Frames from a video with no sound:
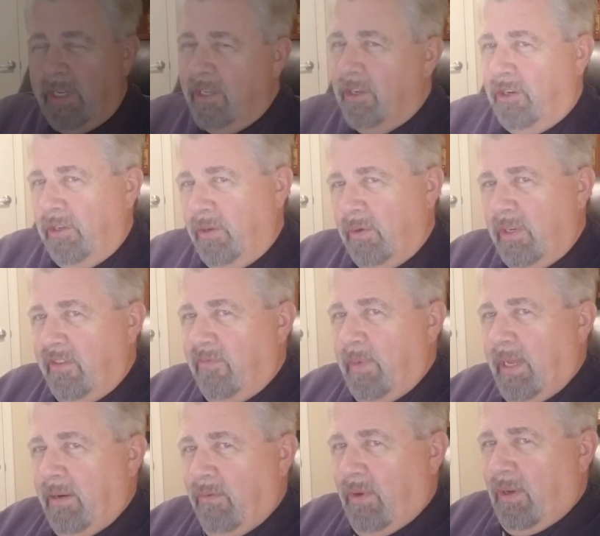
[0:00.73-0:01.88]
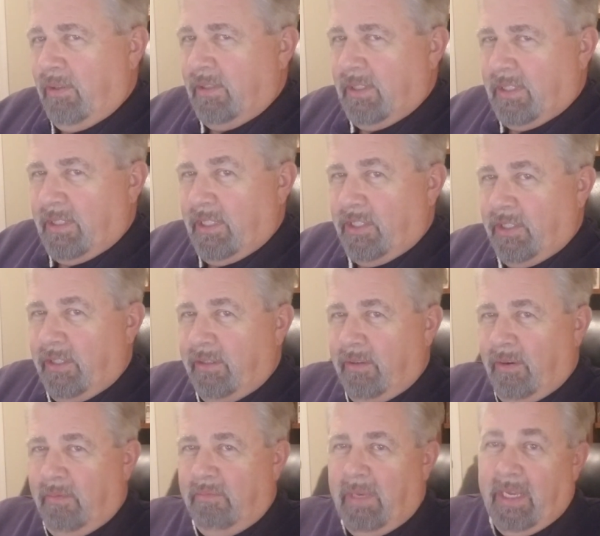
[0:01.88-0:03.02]
you do when you've made a wrong decision
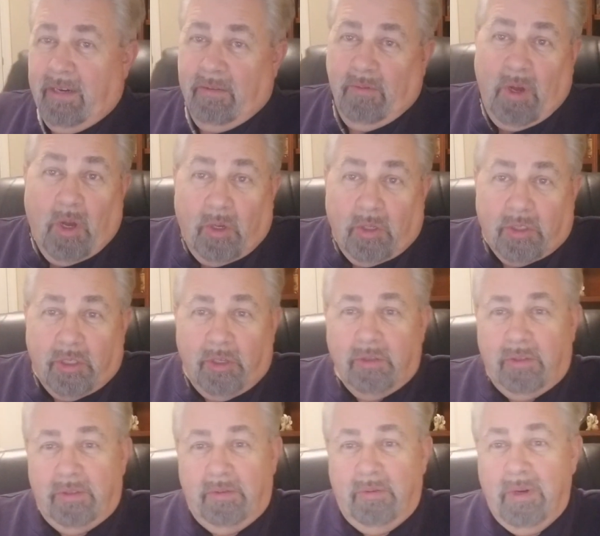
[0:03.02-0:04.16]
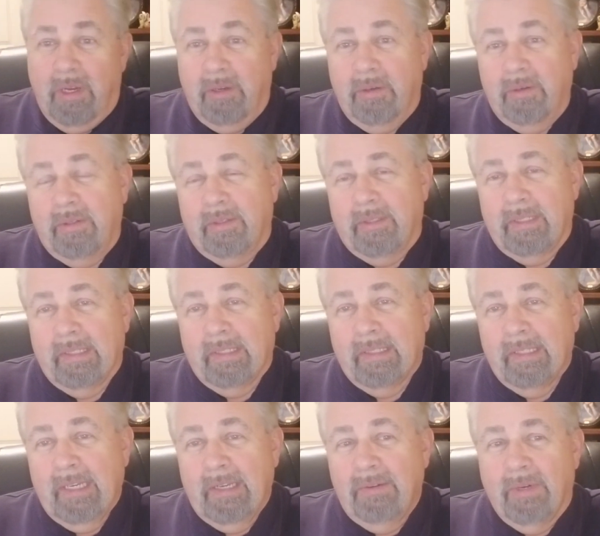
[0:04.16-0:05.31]
or made a wrong turn on the road? And
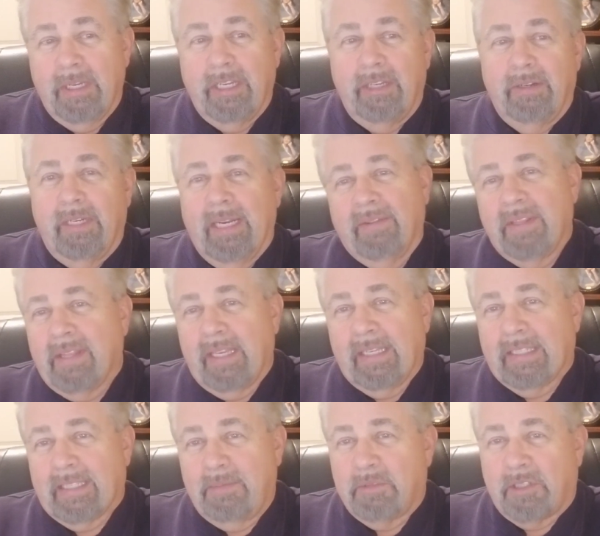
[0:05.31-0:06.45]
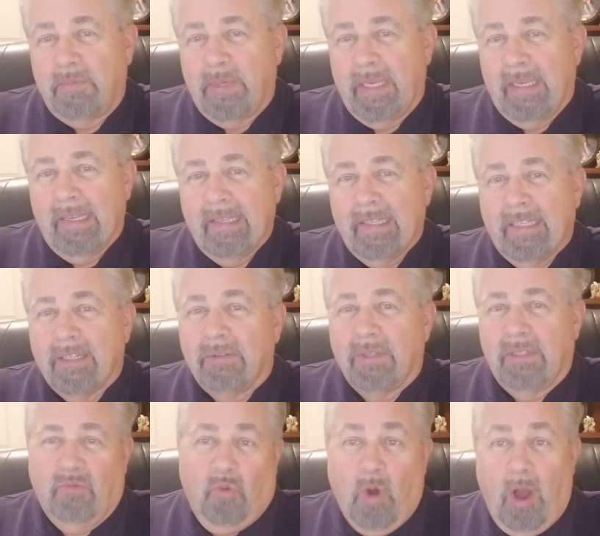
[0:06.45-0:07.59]
what do you do when everything seems to be
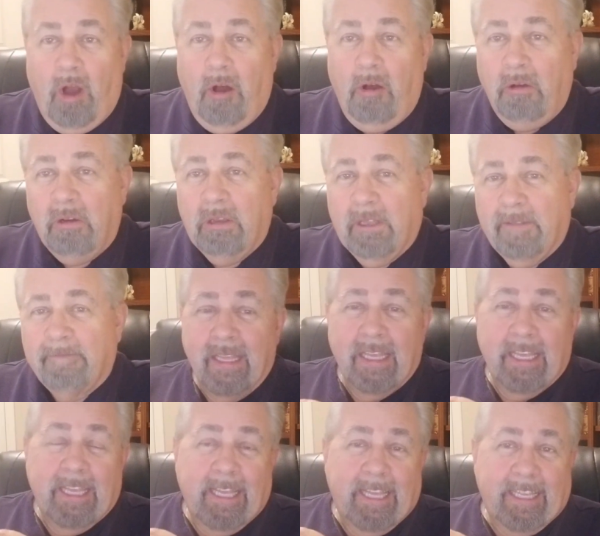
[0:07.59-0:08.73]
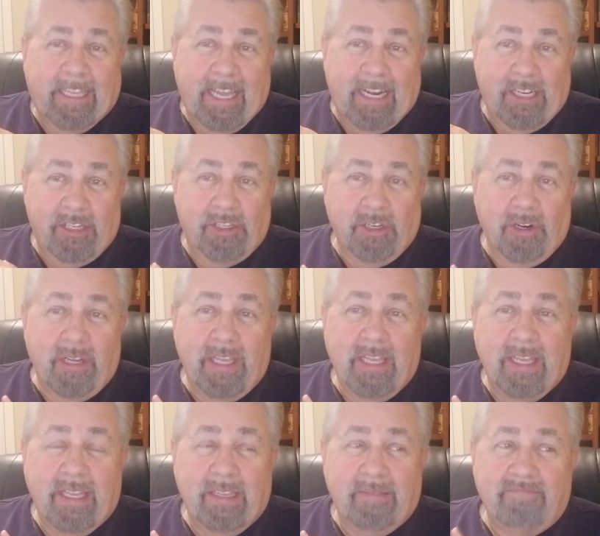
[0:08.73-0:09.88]
going wrong? Can a journey